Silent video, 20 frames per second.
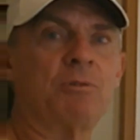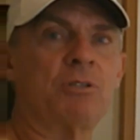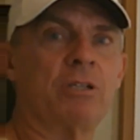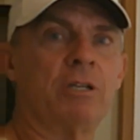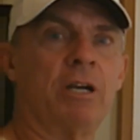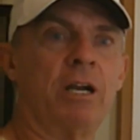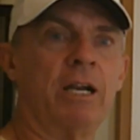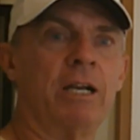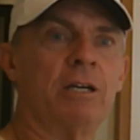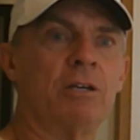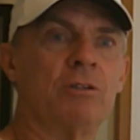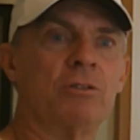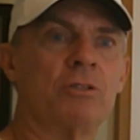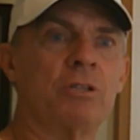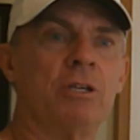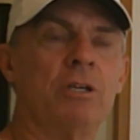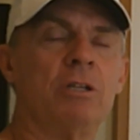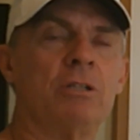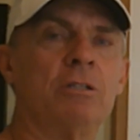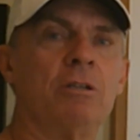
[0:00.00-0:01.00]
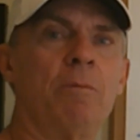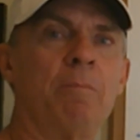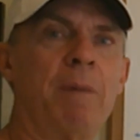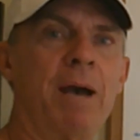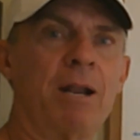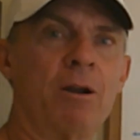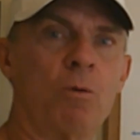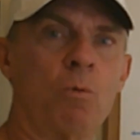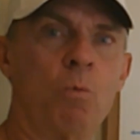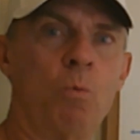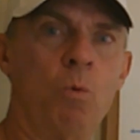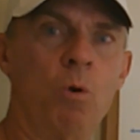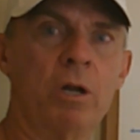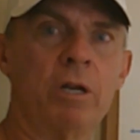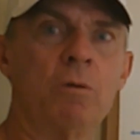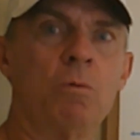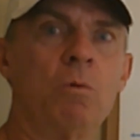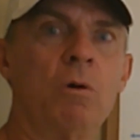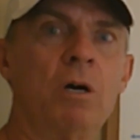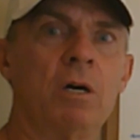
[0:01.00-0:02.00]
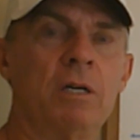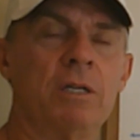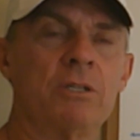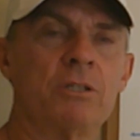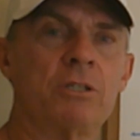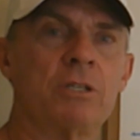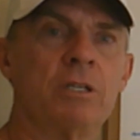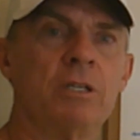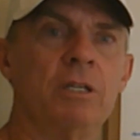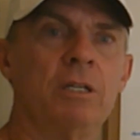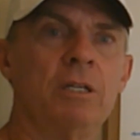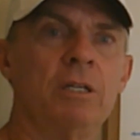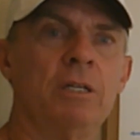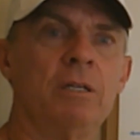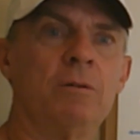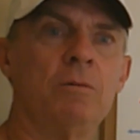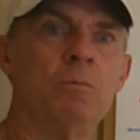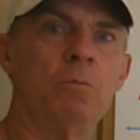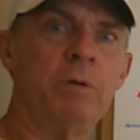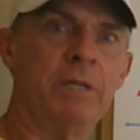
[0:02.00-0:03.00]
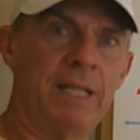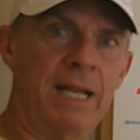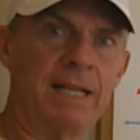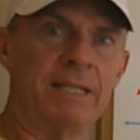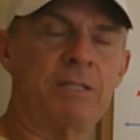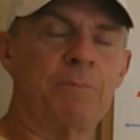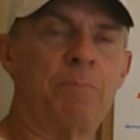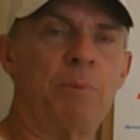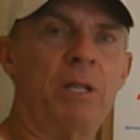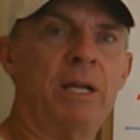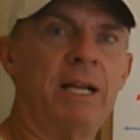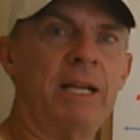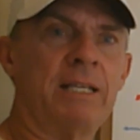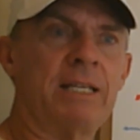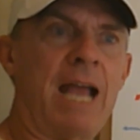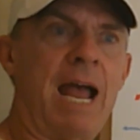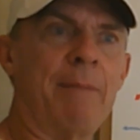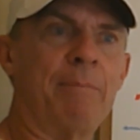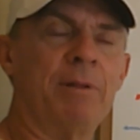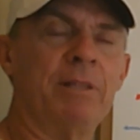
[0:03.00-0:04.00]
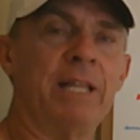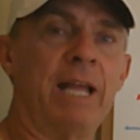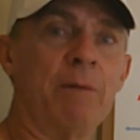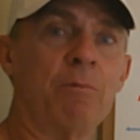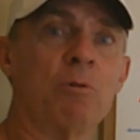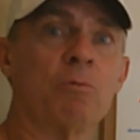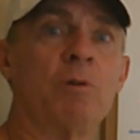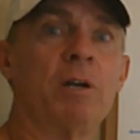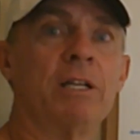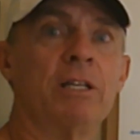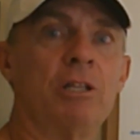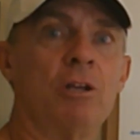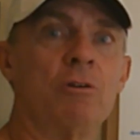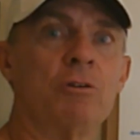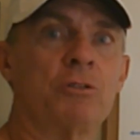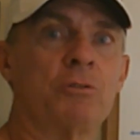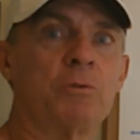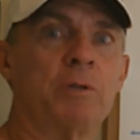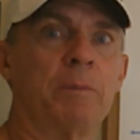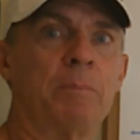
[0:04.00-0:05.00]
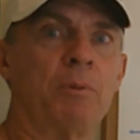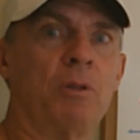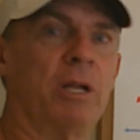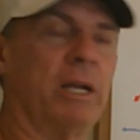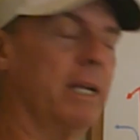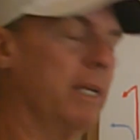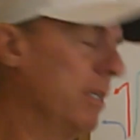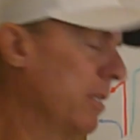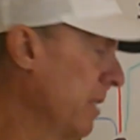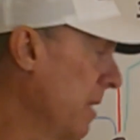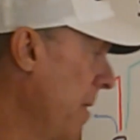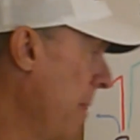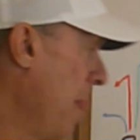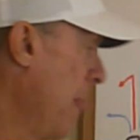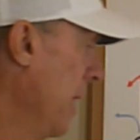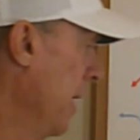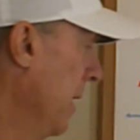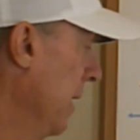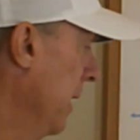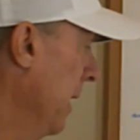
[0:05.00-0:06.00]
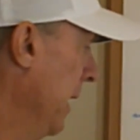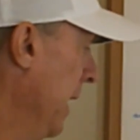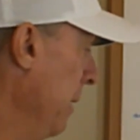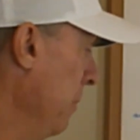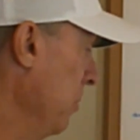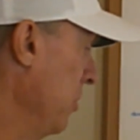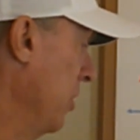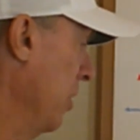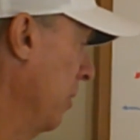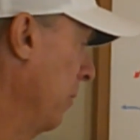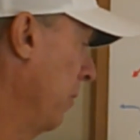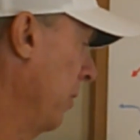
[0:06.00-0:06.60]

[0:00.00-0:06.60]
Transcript: scenarios, no matter what it was. When that plays happened, they were running those 3 plays. And he was going to